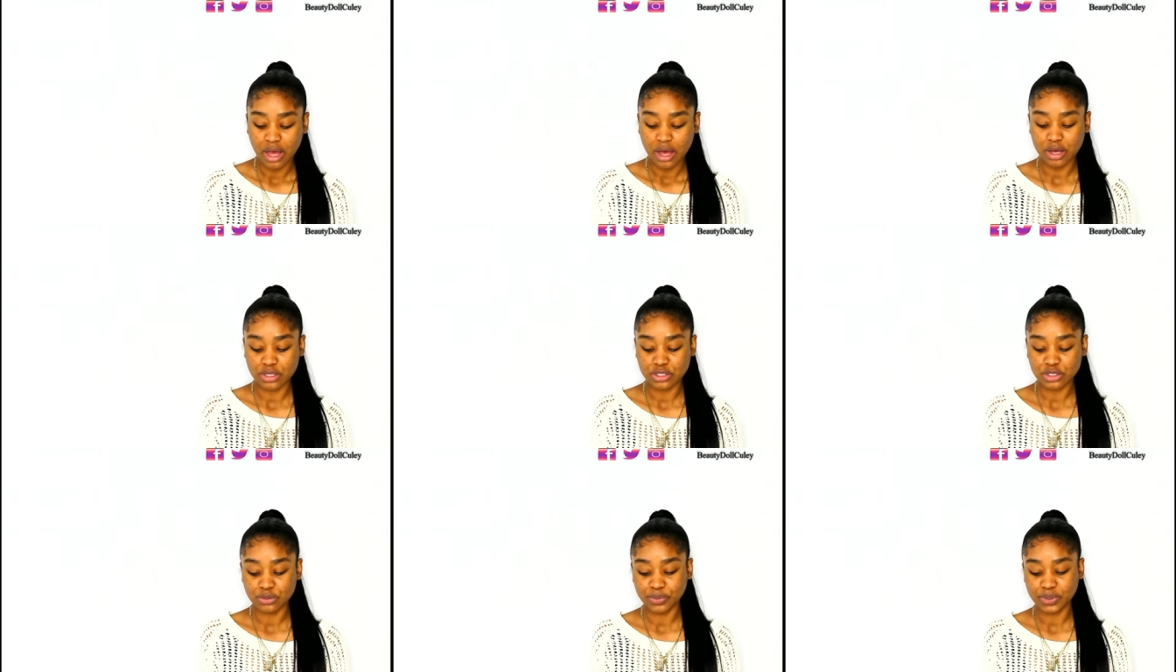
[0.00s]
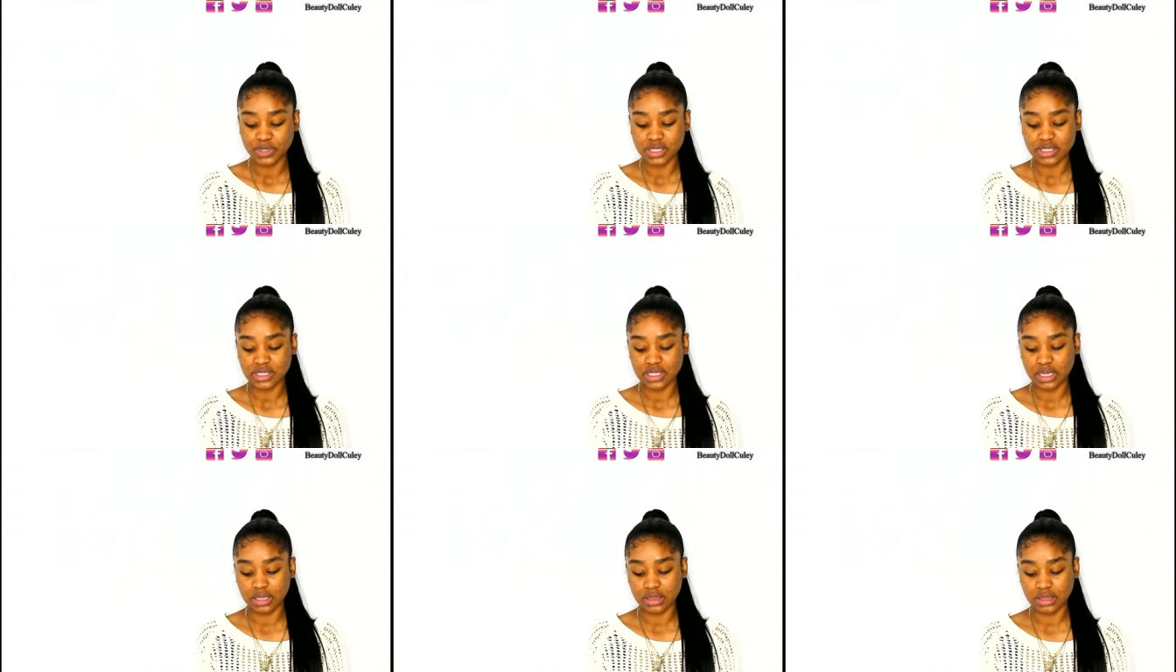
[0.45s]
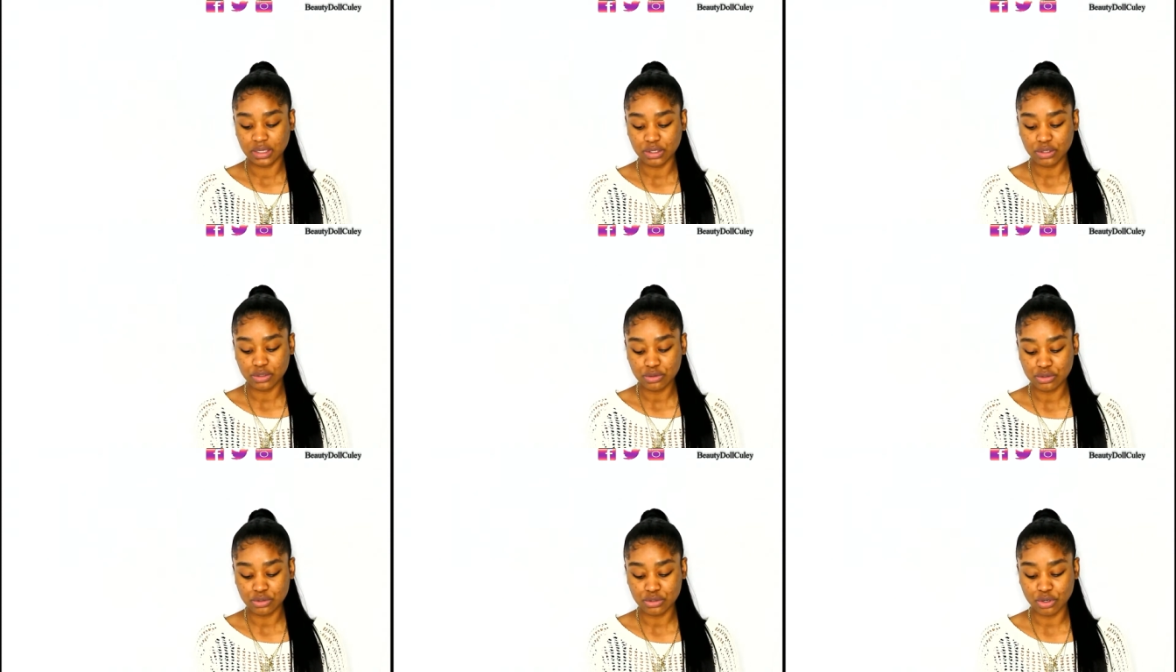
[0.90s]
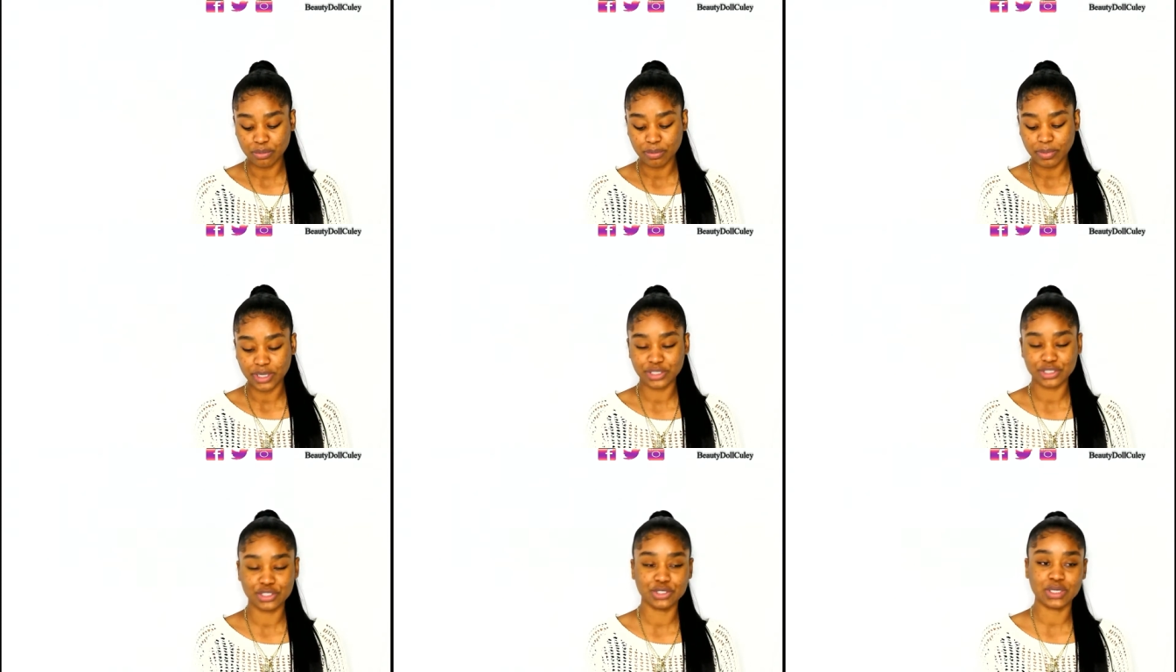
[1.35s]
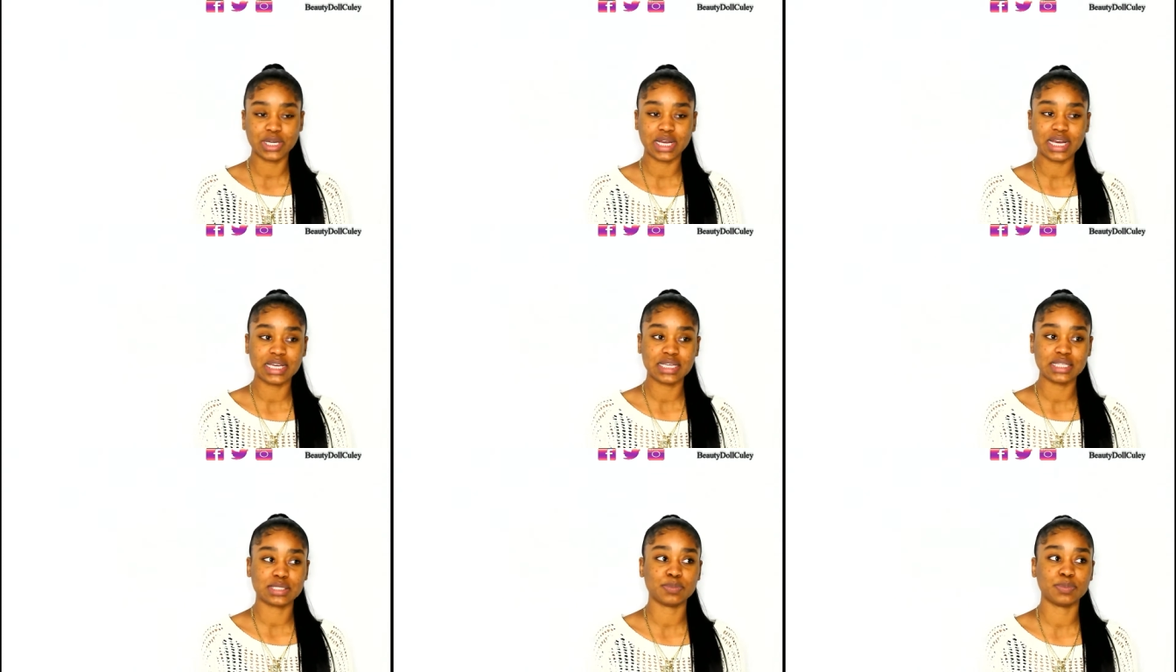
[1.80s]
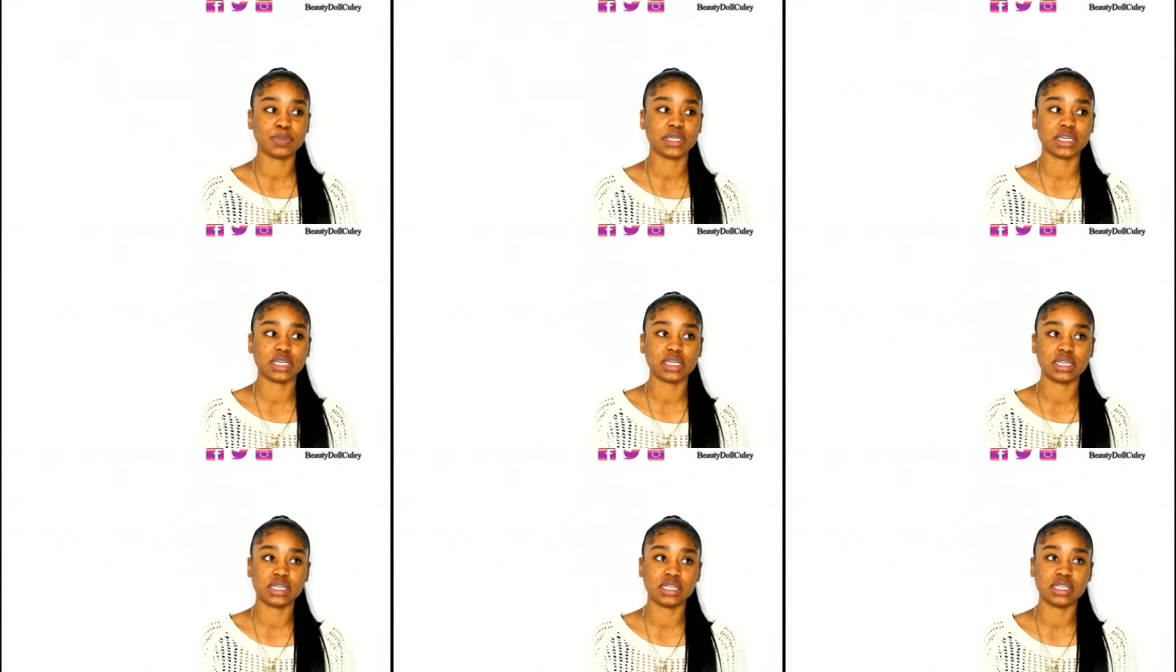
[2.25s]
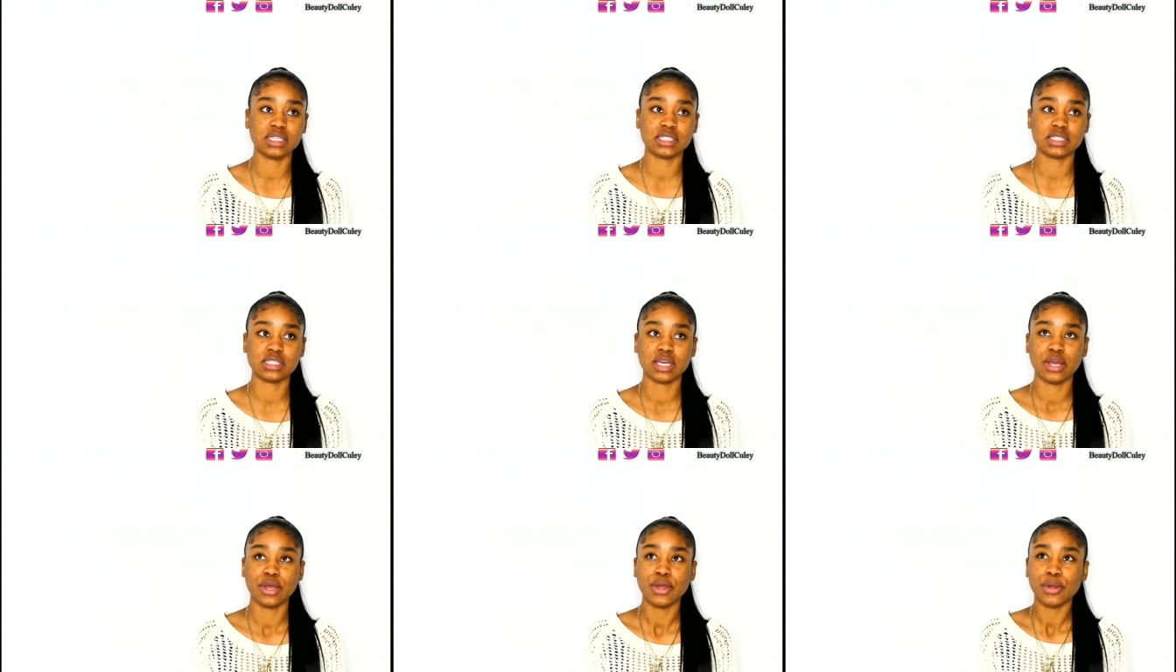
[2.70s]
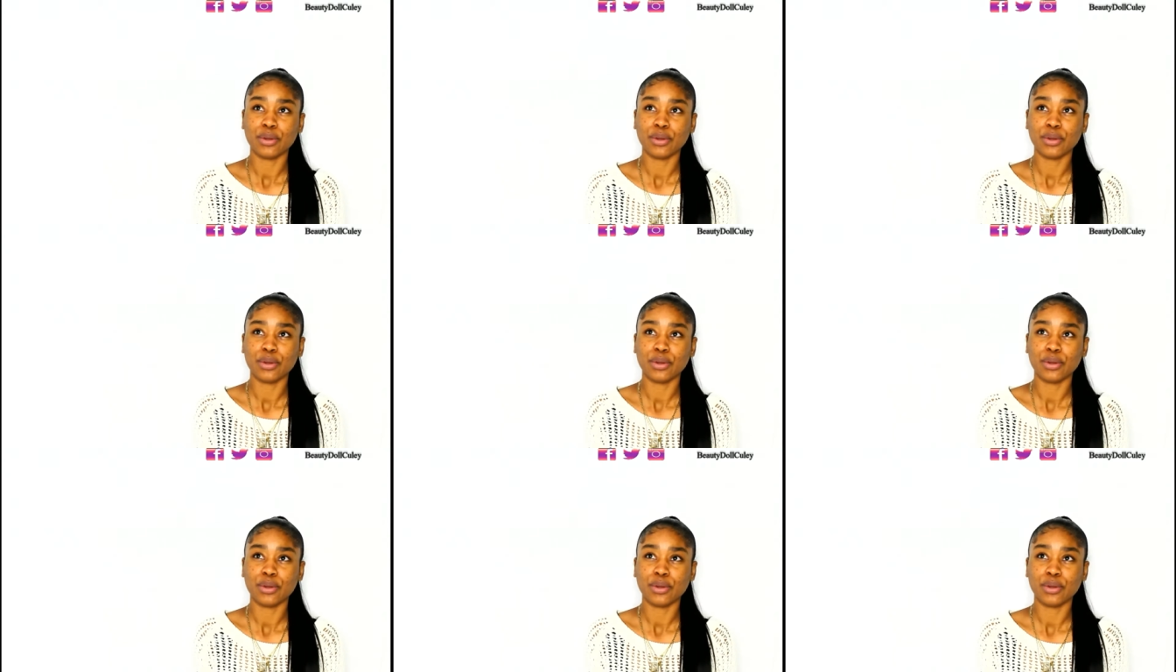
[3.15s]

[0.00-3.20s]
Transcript: I also want to say thank you so much, you guys, because